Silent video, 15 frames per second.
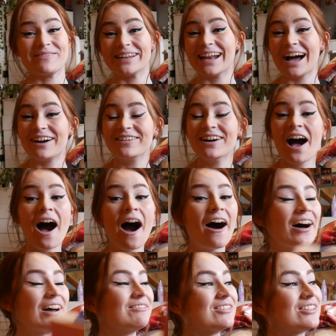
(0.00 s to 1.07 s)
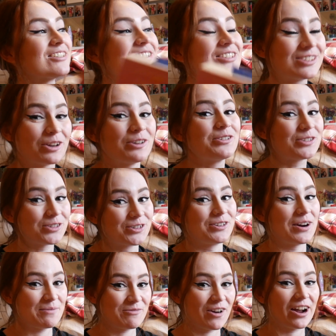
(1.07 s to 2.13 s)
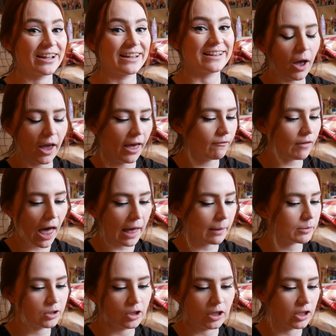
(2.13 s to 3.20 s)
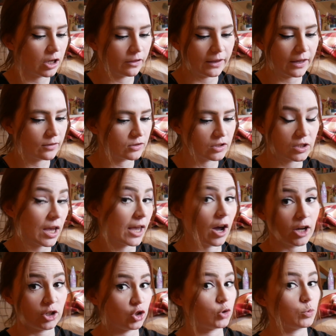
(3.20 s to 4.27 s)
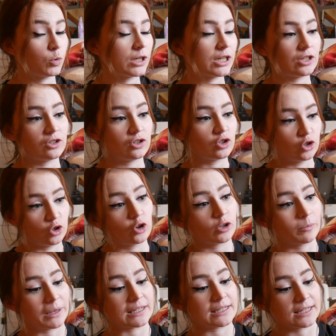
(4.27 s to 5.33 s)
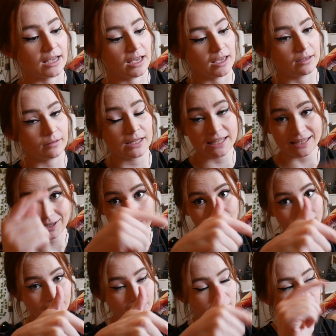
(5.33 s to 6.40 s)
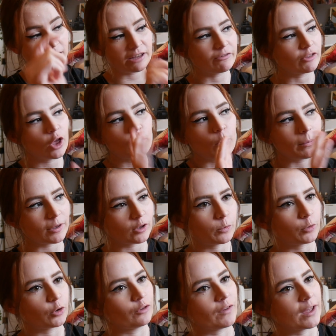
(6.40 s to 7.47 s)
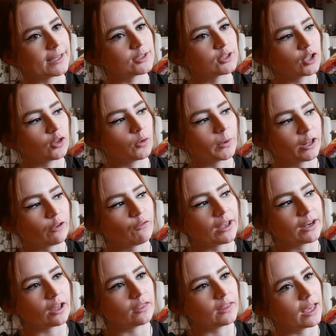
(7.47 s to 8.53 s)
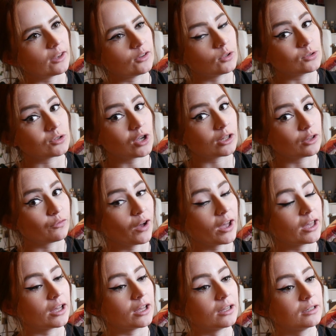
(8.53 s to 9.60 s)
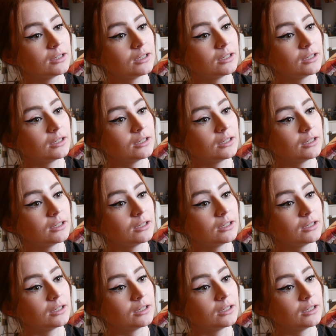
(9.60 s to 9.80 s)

be now. I'm just so sure I'm right. I have absolutely nothing else to say. I just wanted to document it here, even though I won't be able to prove it, so that when I find out at the end who started the fire.